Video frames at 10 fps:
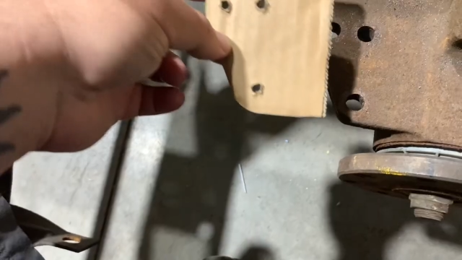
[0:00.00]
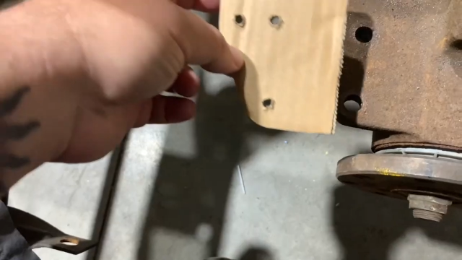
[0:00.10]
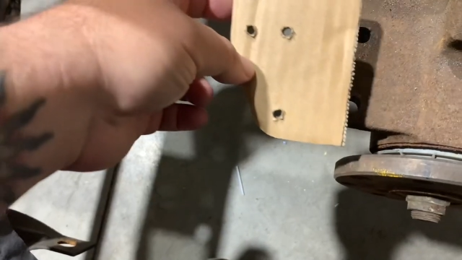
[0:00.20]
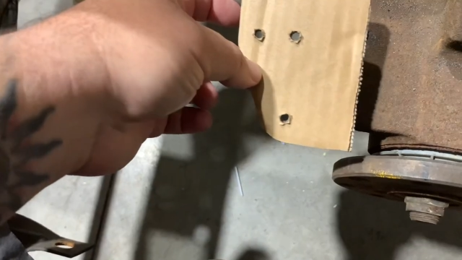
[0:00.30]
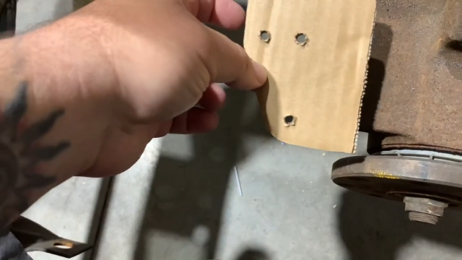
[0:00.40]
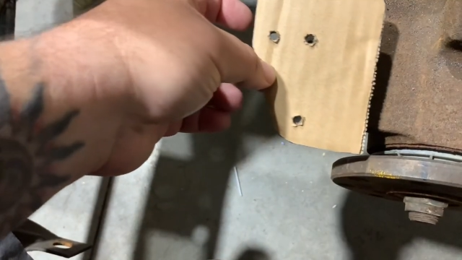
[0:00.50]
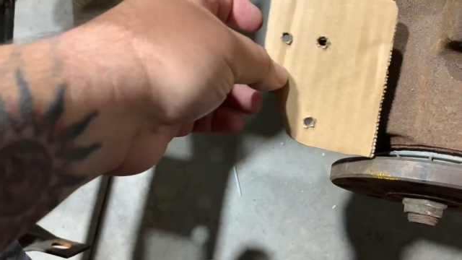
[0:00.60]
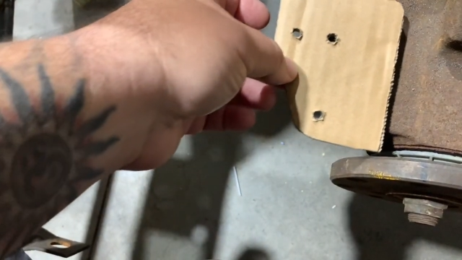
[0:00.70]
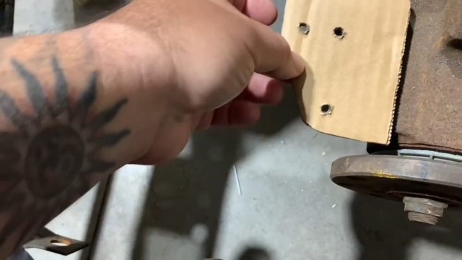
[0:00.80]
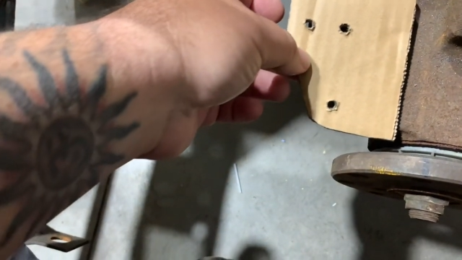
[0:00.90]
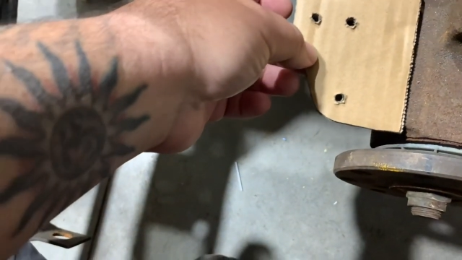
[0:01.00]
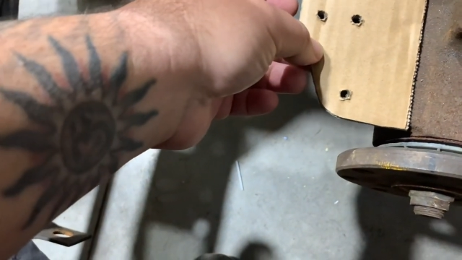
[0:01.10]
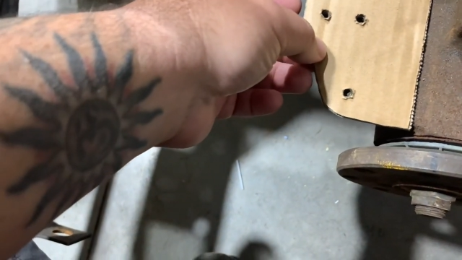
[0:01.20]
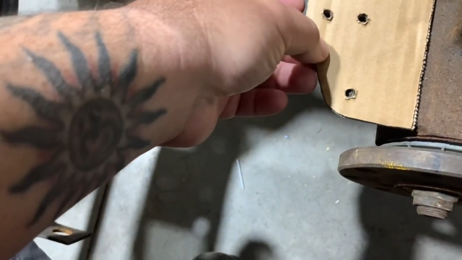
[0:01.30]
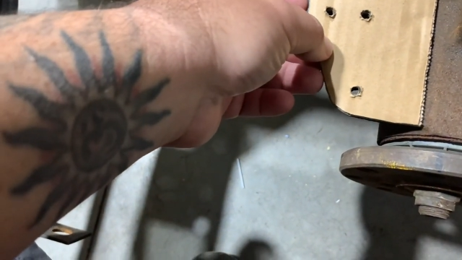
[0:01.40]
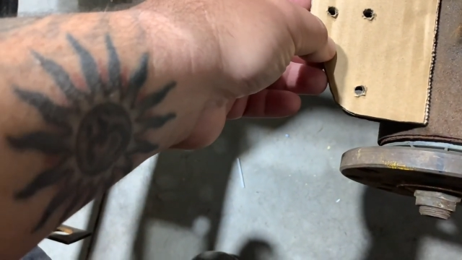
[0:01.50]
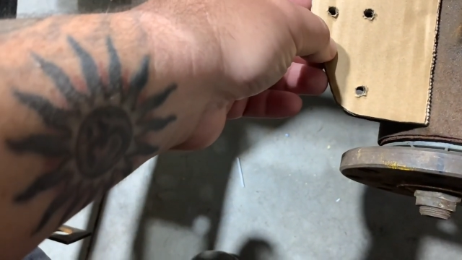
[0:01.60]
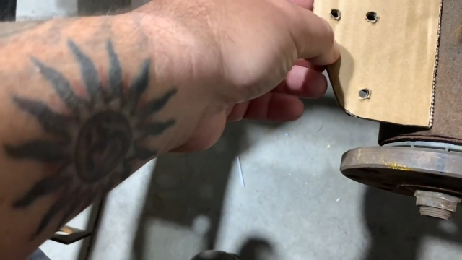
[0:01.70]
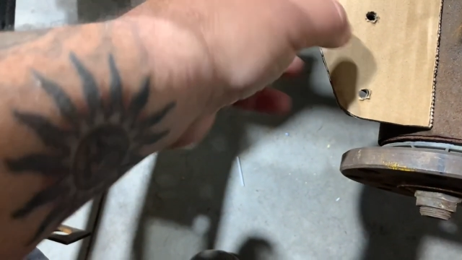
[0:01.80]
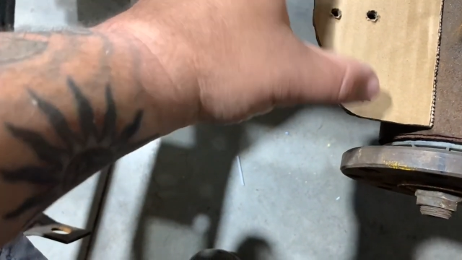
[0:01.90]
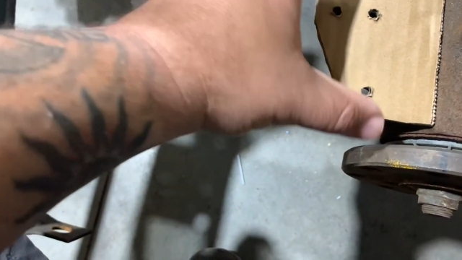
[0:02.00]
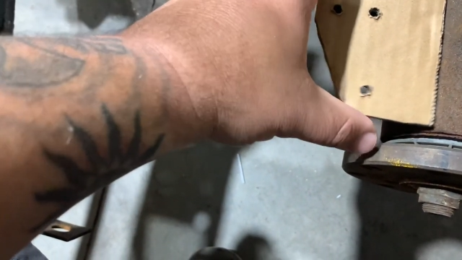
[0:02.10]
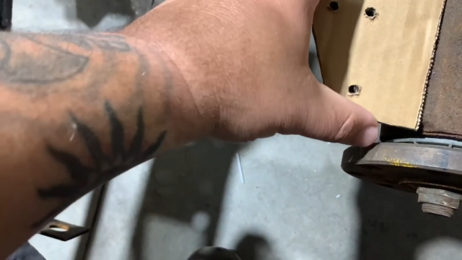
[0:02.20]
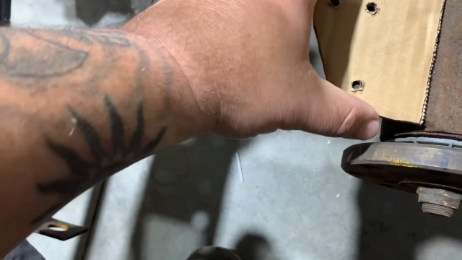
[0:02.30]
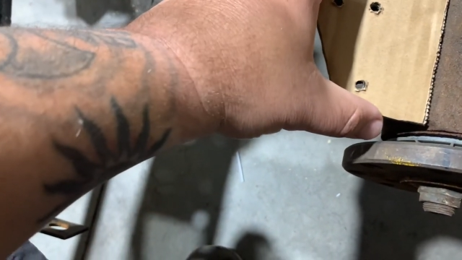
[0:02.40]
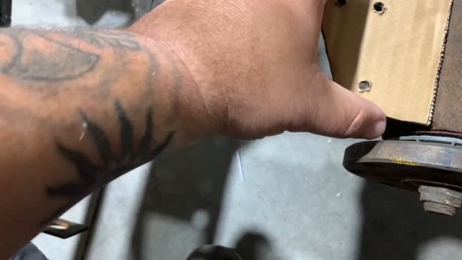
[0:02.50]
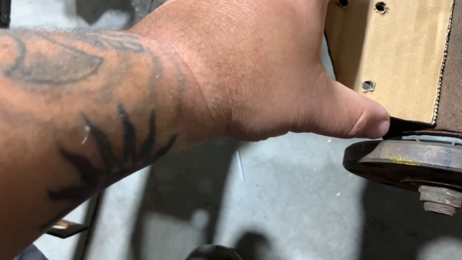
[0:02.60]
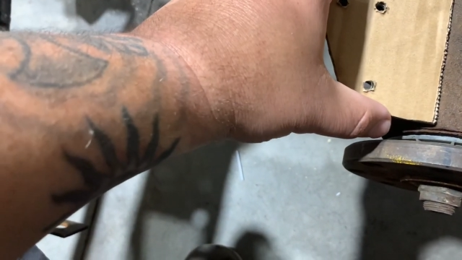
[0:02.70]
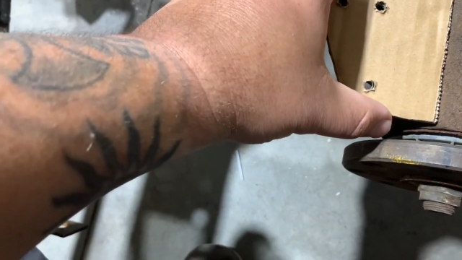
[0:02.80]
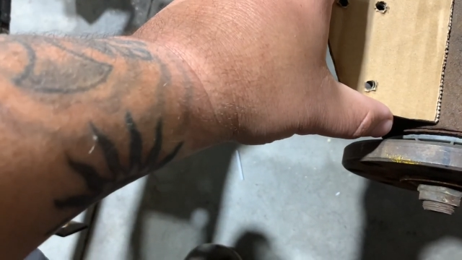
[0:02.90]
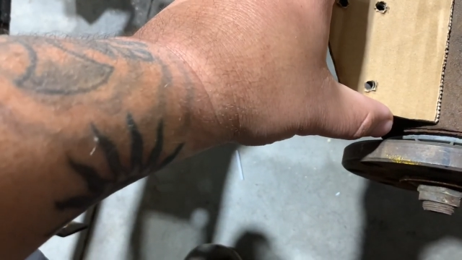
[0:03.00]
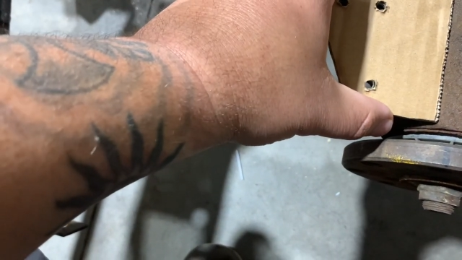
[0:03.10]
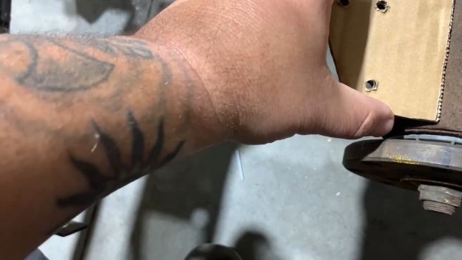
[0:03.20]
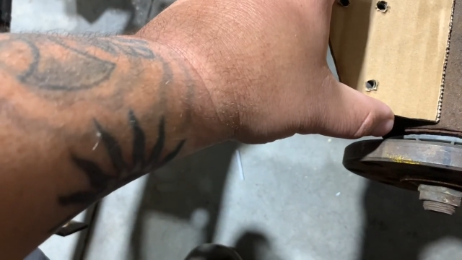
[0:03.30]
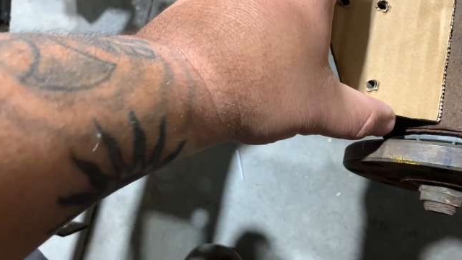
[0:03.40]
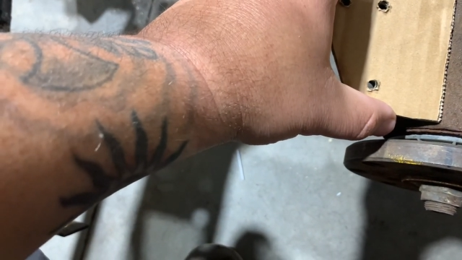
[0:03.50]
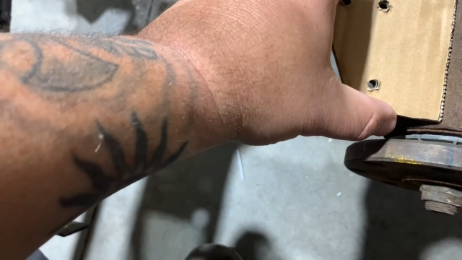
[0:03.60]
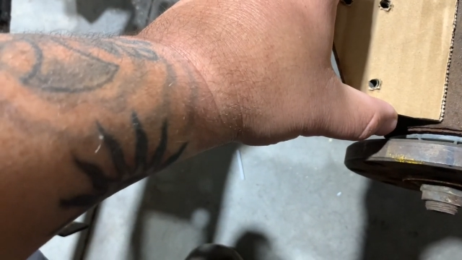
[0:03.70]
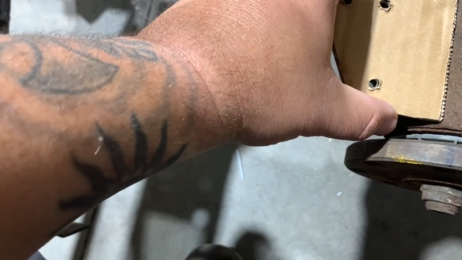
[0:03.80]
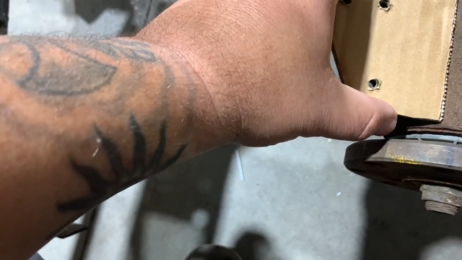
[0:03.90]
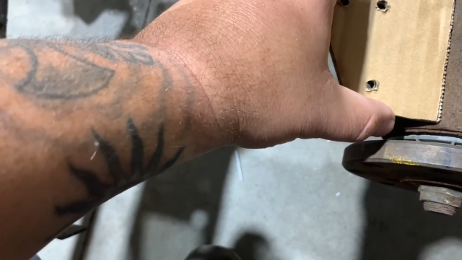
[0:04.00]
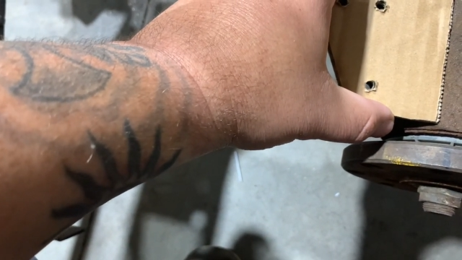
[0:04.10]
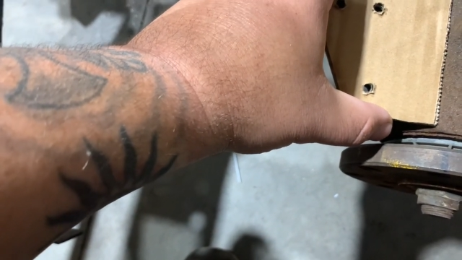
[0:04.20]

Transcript: No face is visible, so there are no lips to read.